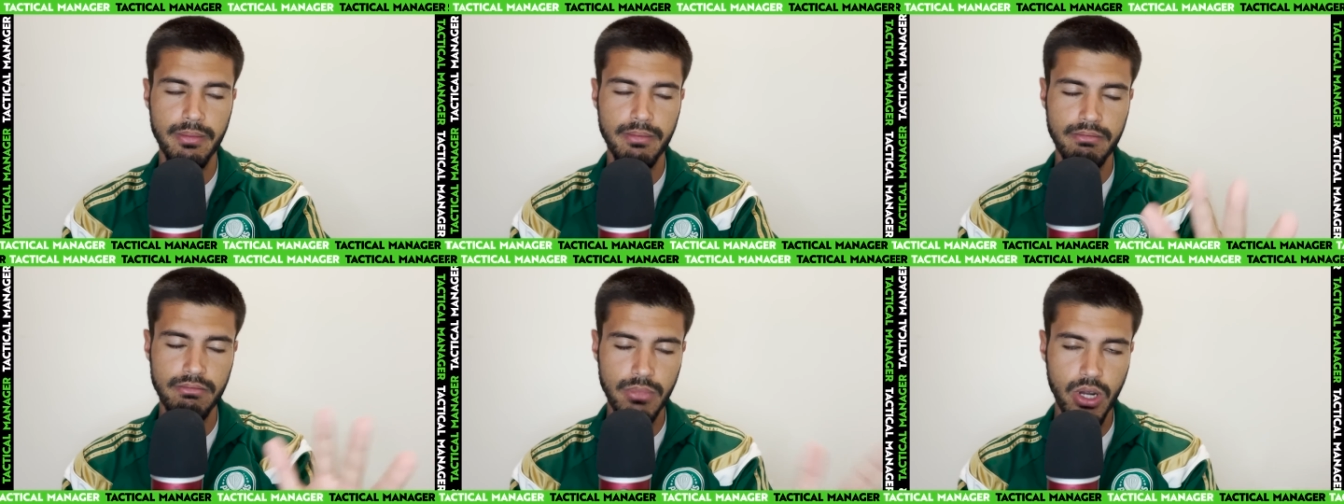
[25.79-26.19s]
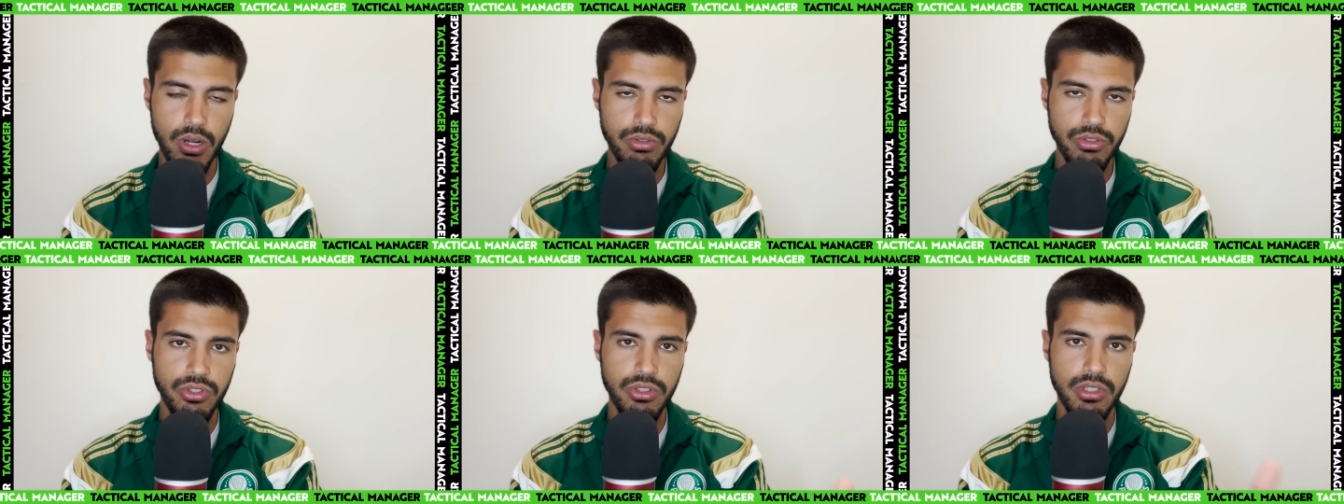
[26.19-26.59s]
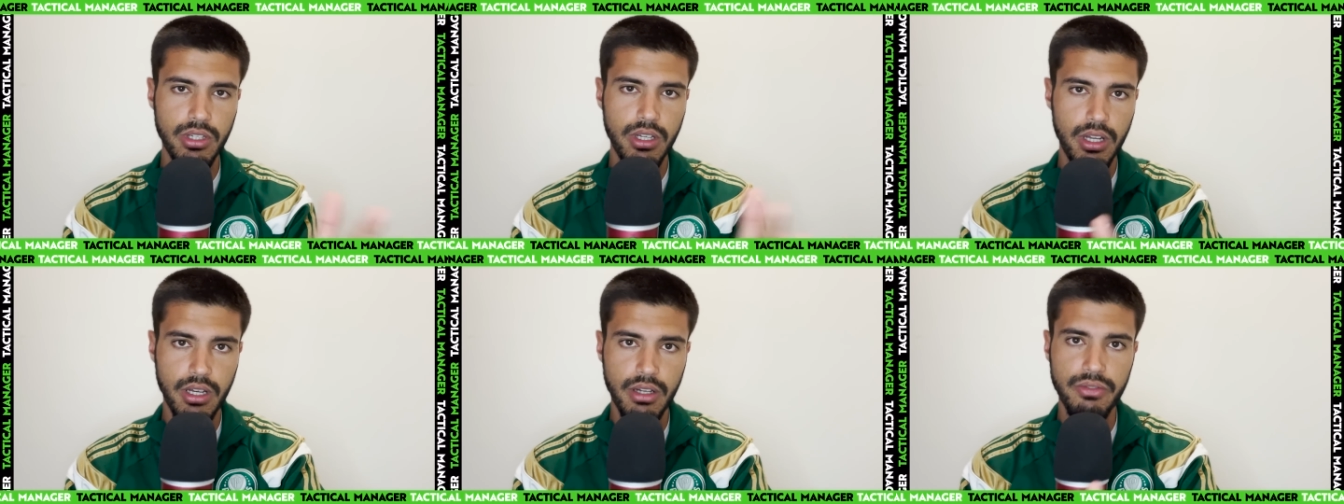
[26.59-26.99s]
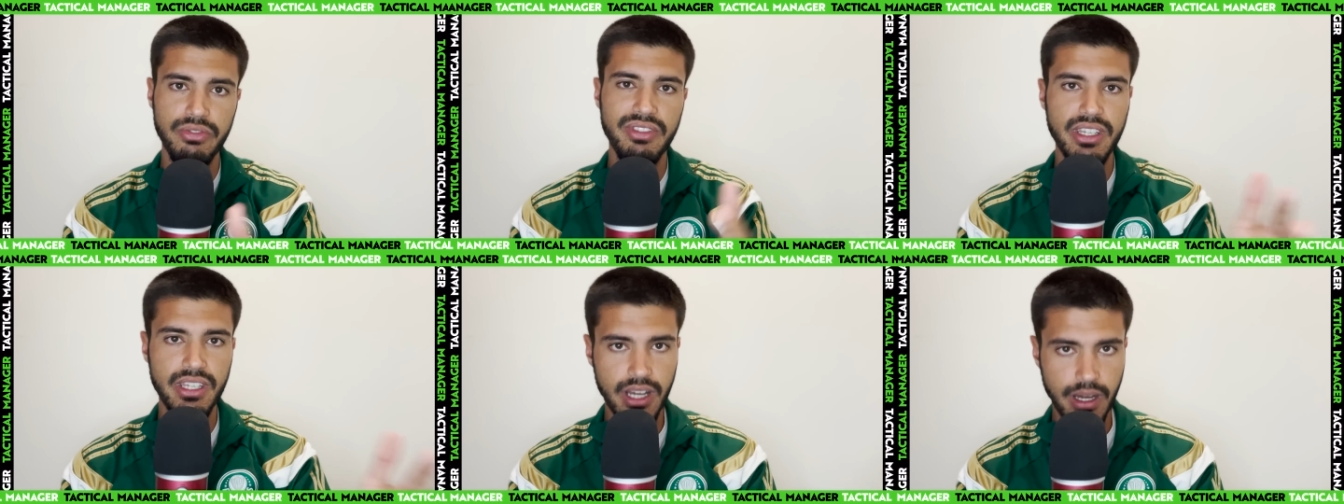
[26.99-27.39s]
Most of
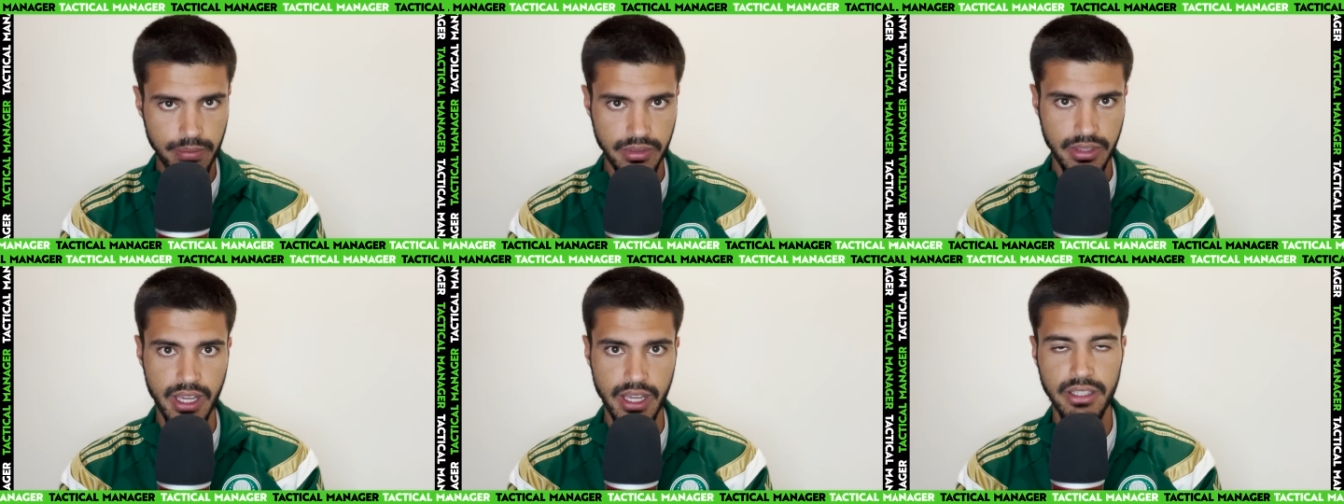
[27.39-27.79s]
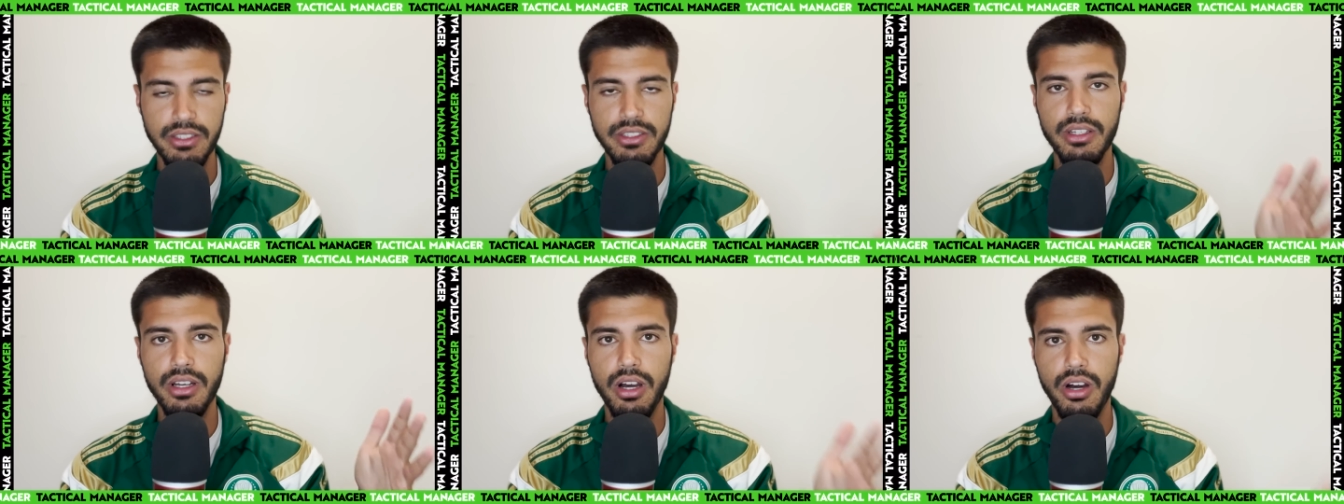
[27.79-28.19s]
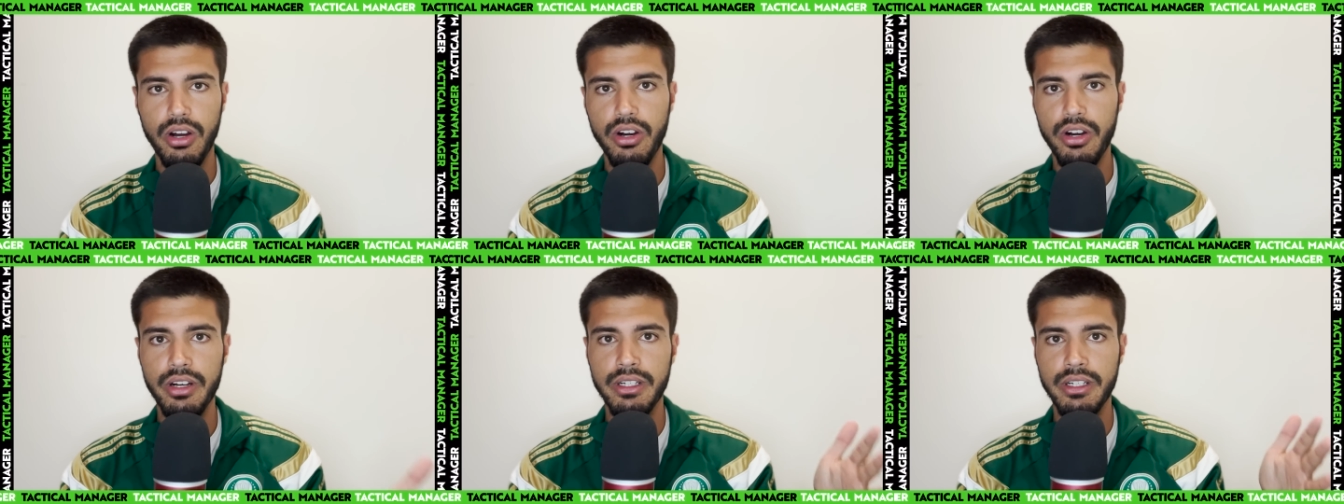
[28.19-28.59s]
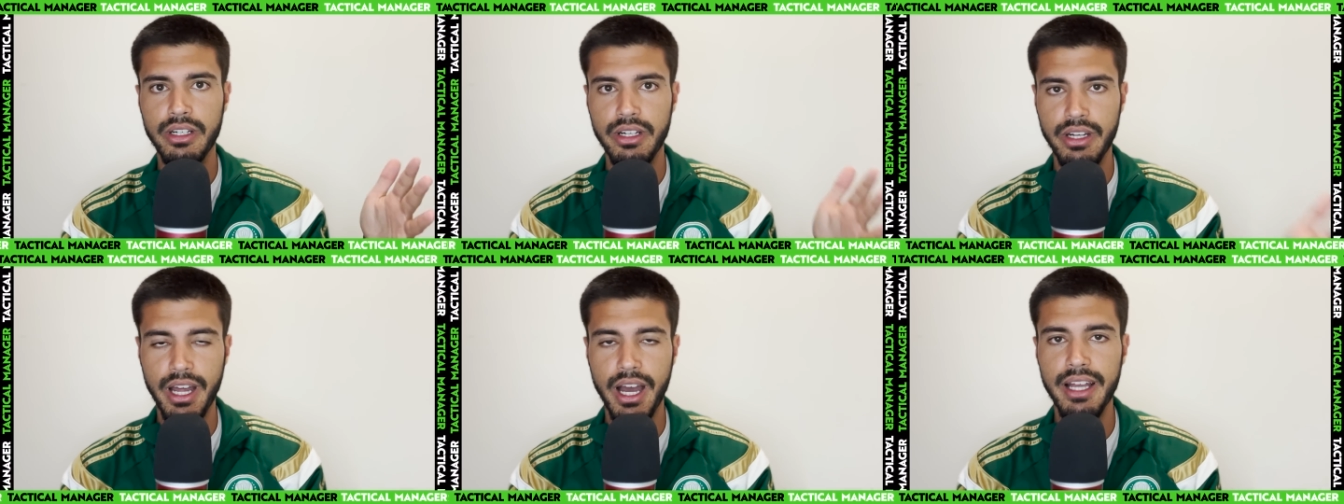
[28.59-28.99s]
the updates are
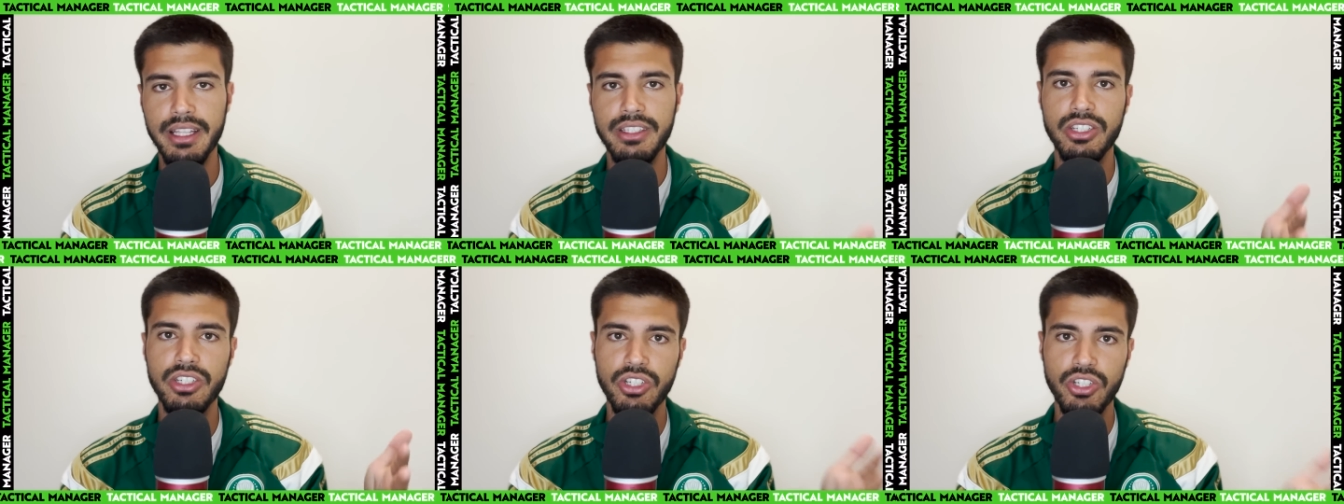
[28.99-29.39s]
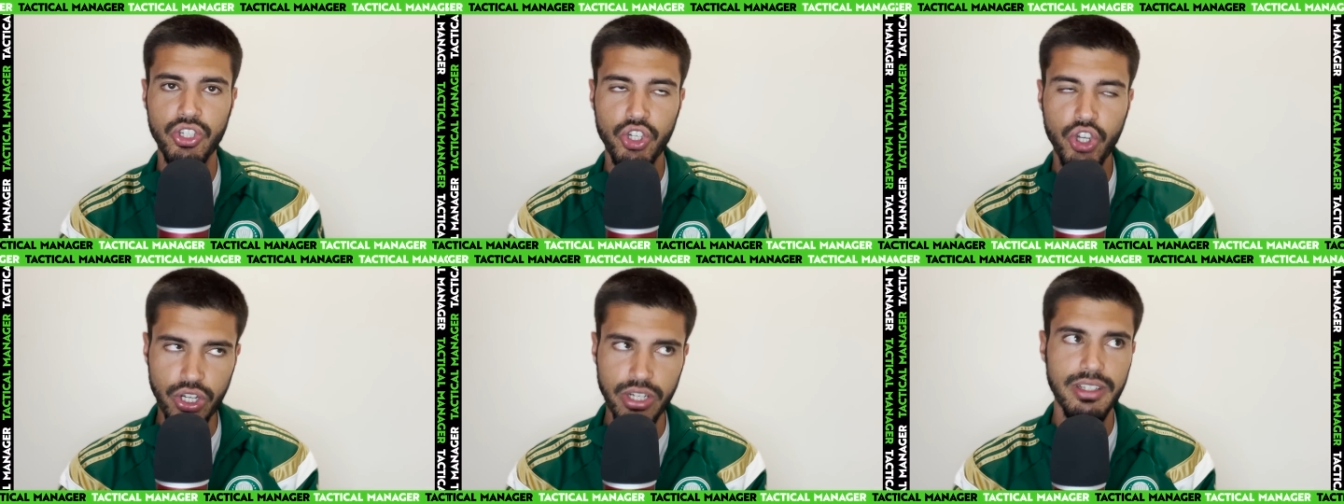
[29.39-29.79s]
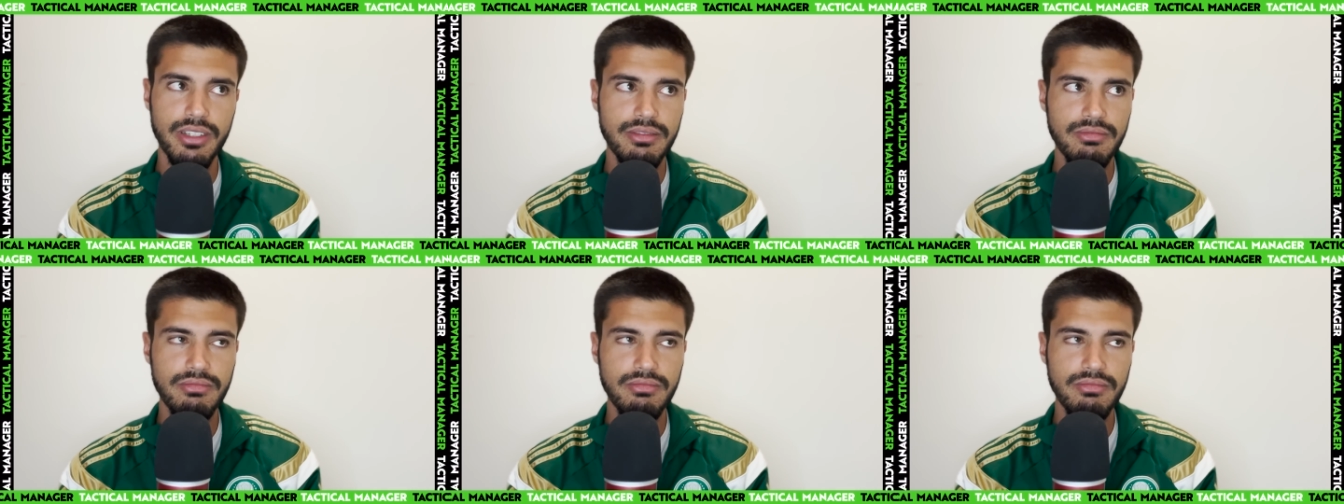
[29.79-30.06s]
not good.